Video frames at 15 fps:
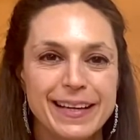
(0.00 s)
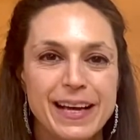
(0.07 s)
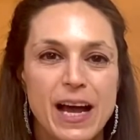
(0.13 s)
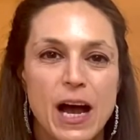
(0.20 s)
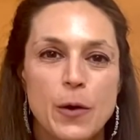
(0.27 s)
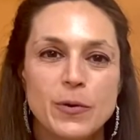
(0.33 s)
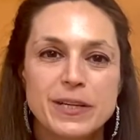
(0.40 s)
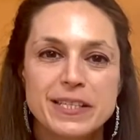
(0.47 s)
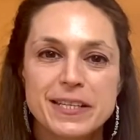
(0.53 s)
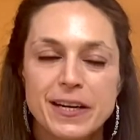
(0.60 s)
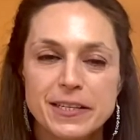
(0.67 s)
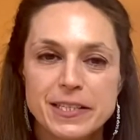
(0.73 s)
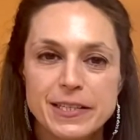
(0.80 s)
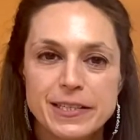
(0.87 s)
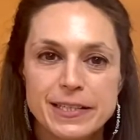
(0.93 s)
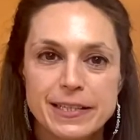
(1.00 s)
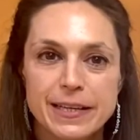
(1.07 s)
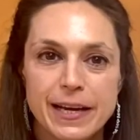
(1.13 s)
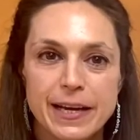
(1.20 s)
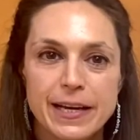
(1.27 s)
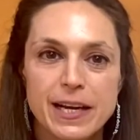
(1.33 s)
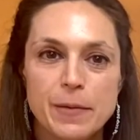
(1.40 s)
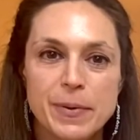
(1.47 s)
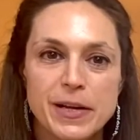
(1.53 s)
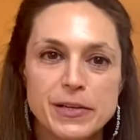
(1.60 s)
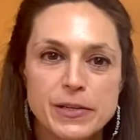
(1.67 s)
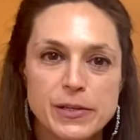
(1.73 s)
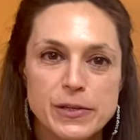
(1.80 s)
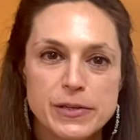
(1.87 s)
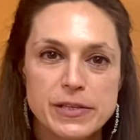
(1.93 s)
I want to talk to you tonight about
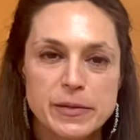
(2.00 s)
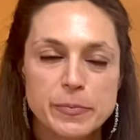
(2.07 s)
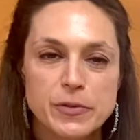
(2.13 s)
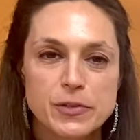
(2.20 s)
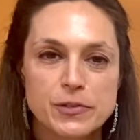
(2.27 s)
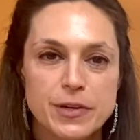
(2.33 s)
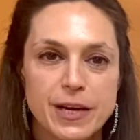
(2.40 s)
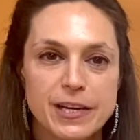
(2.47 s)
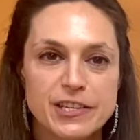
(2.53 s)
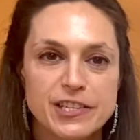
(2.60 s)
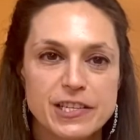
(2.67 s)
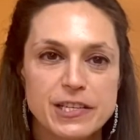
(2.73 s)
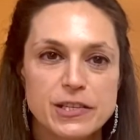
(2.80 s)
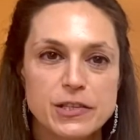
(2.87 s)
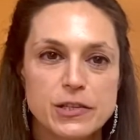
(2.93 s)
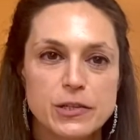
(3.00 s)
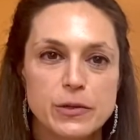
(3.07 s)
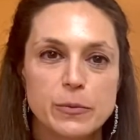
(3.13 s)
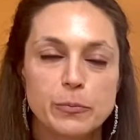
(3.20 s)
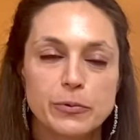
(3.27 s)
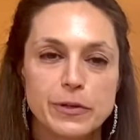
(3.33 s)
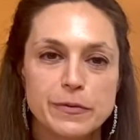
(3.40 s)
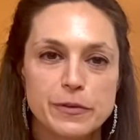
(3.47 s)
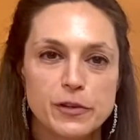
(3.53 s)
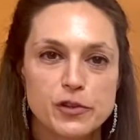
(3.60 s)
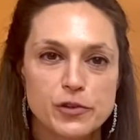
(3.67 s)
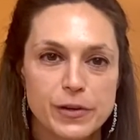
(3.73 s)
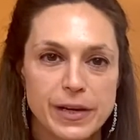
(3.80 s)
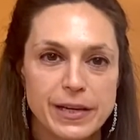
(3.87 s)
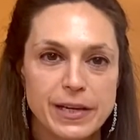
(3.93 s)
2 simple strategies to improve your
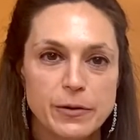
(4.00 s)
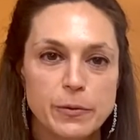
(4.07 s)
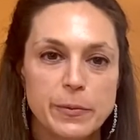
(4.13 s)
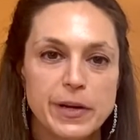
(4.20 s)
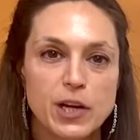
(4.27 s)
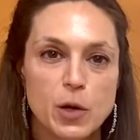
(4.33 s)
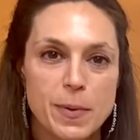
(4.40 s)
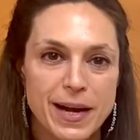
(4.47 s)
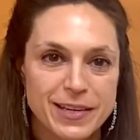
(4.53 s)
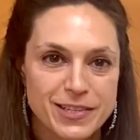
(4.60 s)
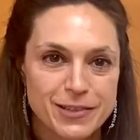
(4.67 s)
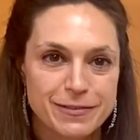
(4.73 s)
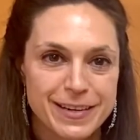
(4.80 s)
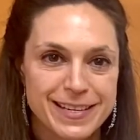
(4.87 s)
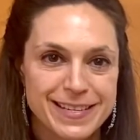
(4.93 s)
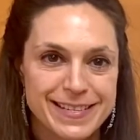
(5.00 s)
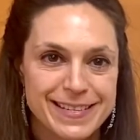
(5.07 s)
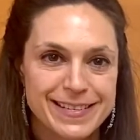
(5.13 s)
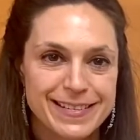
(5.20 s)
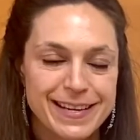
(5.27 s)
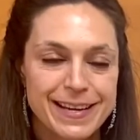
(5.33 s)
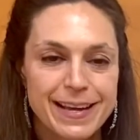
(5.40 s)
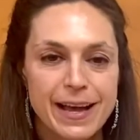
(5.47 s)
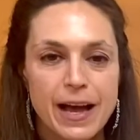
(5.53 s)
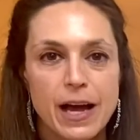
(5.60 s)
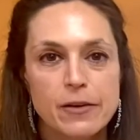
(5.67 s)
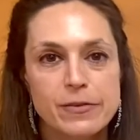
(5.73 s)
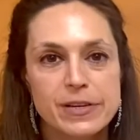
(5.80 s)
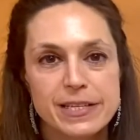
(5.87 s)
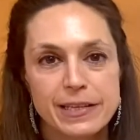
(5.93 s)
training when we go back to races. I
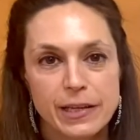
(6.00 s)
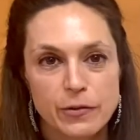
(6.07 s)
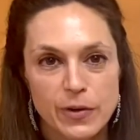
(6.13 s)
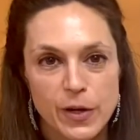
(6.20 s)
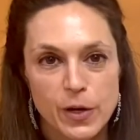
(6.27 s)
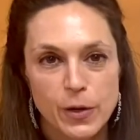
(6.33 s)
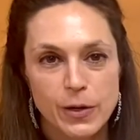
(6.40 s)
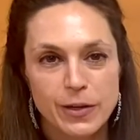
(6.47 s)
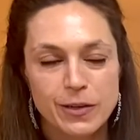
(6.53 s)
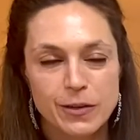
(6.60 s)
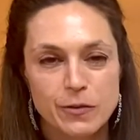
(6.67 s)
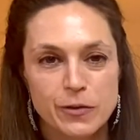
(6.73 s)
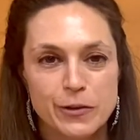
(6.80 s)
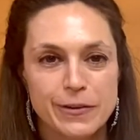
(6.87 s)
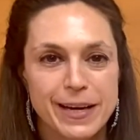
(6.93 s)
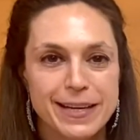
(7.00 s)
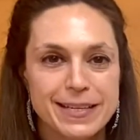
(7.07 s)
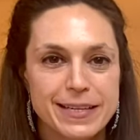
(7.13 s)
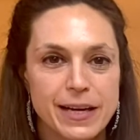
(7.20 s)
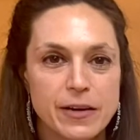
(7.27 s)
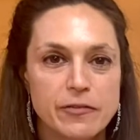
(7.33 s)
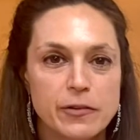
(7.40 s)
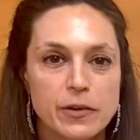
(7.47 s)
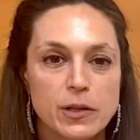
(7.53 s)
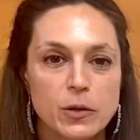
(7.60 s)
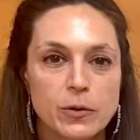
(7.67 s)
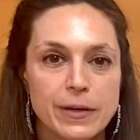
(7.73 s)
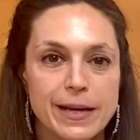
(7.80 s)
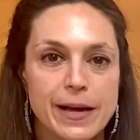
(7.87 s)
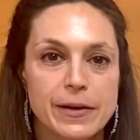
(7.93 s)
recently read an article for Greg Duff with
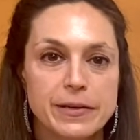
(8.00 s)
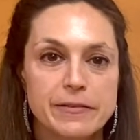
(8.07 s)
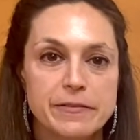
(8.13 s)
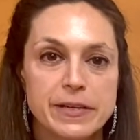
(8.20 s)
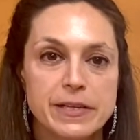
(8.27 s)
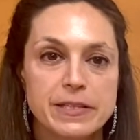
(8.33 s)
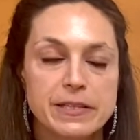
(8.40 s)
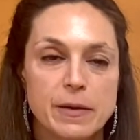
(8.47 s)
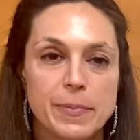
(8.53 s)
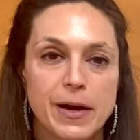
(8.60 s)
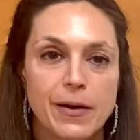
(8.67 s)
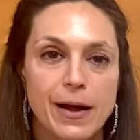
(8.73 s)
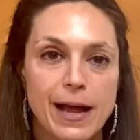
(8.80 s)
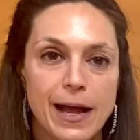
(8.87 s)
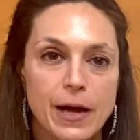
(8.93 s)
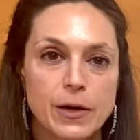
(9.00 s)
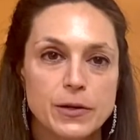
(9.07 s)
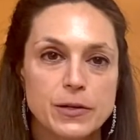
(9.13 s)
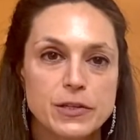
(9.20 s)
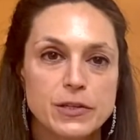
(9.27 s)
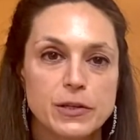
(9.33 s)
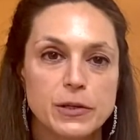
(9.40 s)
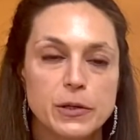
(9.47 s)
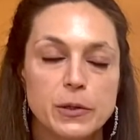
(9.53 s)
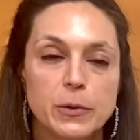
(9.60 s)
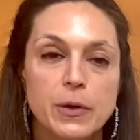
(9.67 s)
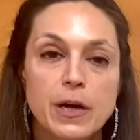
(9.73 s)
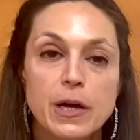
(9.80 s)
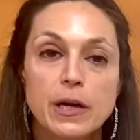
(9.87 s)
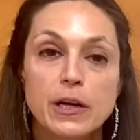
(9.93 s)
Glory Hound Events about how to
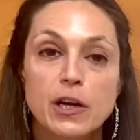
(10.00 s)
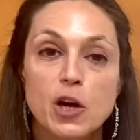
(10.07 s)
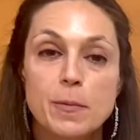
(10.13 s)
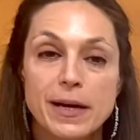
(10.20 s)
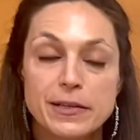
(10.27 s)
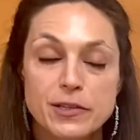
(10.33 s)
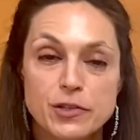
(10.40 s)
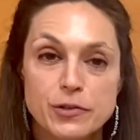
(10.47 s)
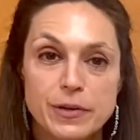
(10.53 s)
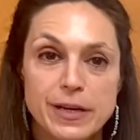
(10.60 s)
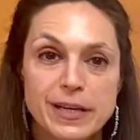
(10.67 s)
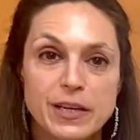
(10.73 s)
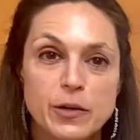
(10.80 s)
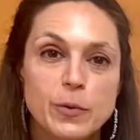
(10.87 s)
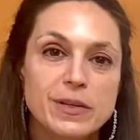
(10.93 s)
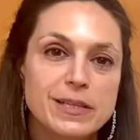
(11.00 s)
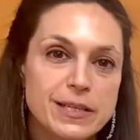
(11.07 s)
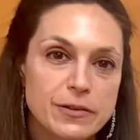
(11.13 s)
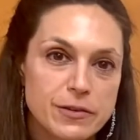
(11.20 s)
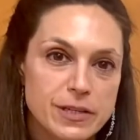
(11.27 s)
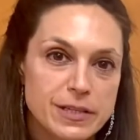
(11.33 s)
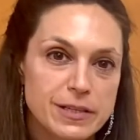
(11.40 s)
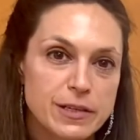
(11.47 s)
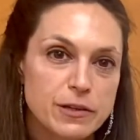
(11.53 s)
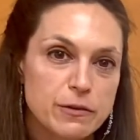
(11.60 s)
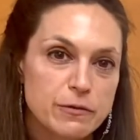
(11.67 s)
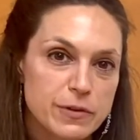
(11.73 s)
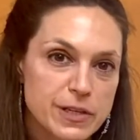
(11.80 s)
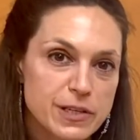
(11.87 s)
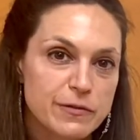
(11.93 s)
go back to training with decreasing your
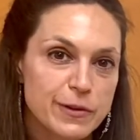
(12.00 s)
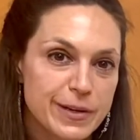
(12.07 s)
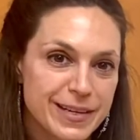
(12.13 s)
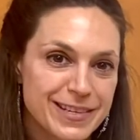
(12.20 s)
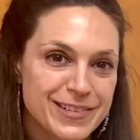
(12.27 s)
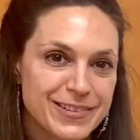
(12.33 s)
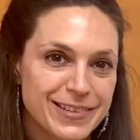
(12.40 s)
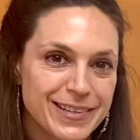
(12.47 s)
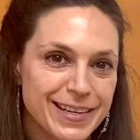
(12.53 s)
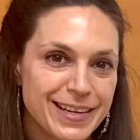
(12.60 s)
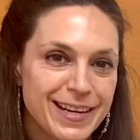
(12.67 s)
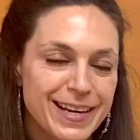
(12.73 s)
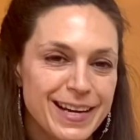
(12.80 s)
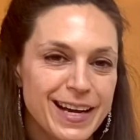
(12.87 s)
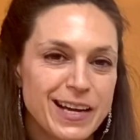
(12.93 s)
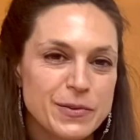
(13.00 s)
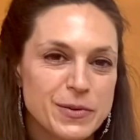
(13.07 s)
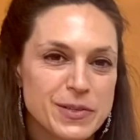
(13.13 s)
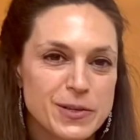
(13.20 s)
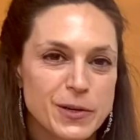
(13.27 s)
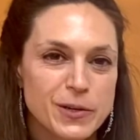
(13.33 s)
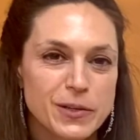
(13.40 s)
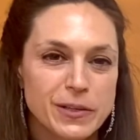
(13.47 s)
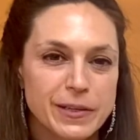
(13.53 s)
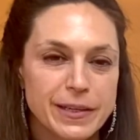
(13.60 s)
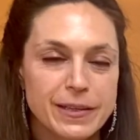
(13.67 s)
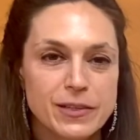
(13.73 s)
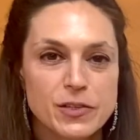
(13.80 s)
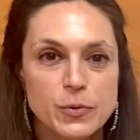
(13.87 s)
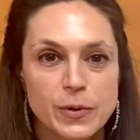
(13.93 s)
risk for injury as we start to look at the
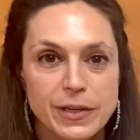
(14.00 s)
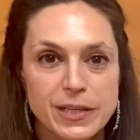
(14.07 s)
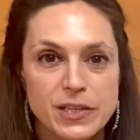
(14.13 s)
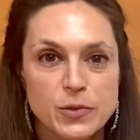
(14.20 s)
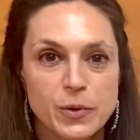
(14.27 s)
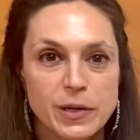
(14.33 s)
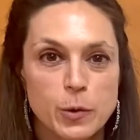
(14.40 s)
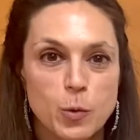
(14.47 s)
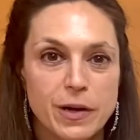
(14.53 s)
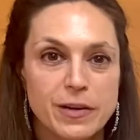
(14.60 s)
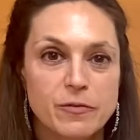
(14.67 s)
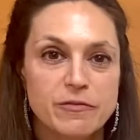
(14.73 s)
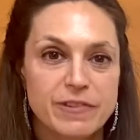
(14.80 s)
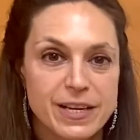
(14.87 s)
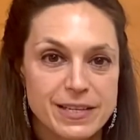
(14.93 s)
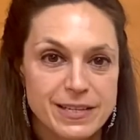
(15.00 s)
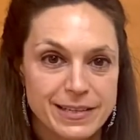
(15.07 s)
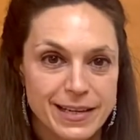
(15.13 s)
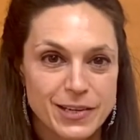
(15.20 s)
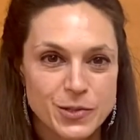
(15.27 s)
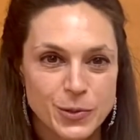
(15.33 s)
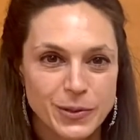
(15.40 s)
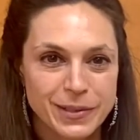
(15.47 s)
2021 race schedule.